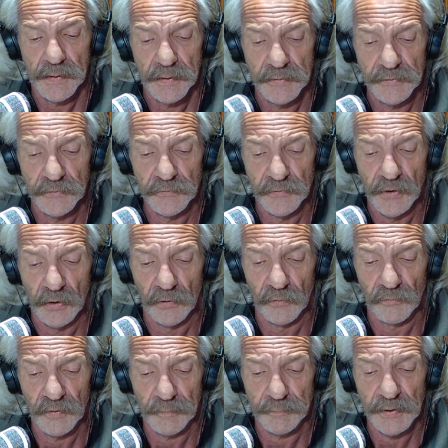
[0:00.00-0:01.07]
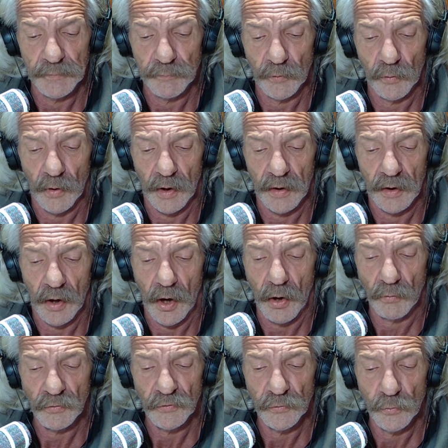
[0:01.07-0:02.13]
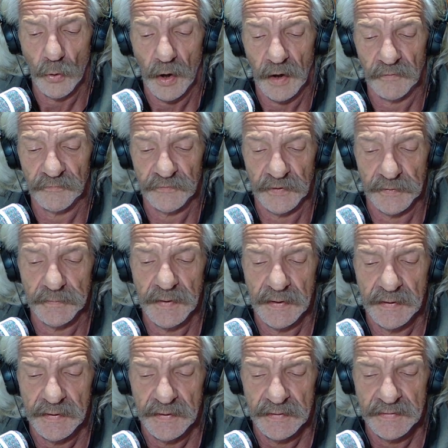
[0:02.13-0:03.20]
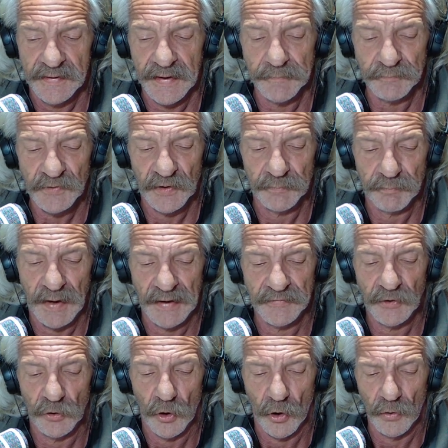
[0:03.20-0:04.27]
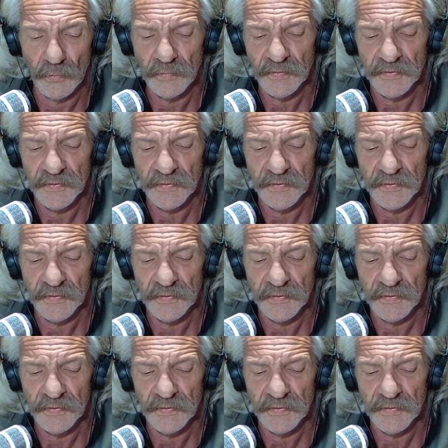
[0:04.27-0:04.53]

You know that people are all too often tempted by their own